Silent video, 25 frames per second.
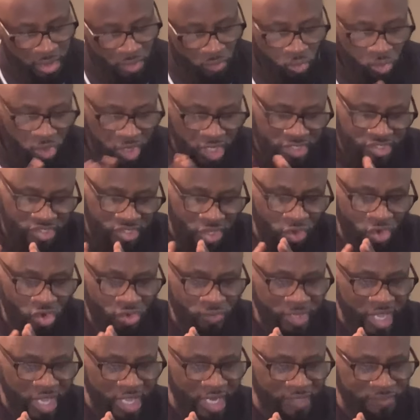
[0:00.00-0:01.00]
We
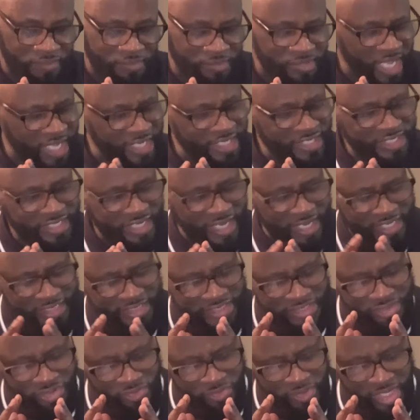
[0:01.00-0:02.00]
assume that if that's the
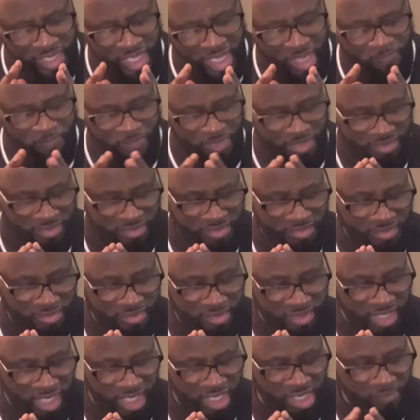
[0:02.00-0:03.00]
case, you know, the infants
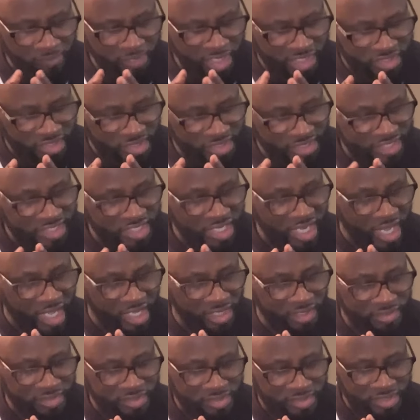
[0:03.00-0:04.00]
and the mentally
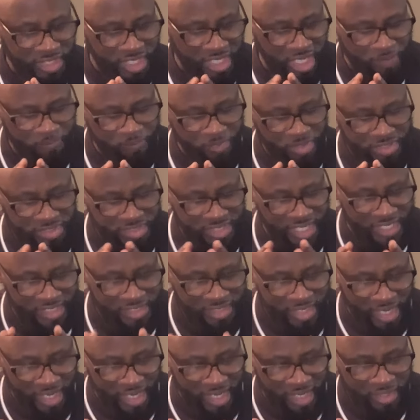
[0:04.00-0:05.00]
challenged, the infants
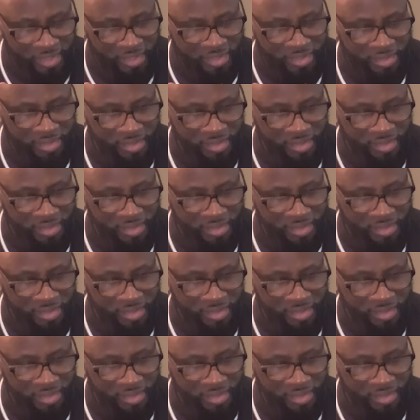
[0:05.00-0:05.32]
that die,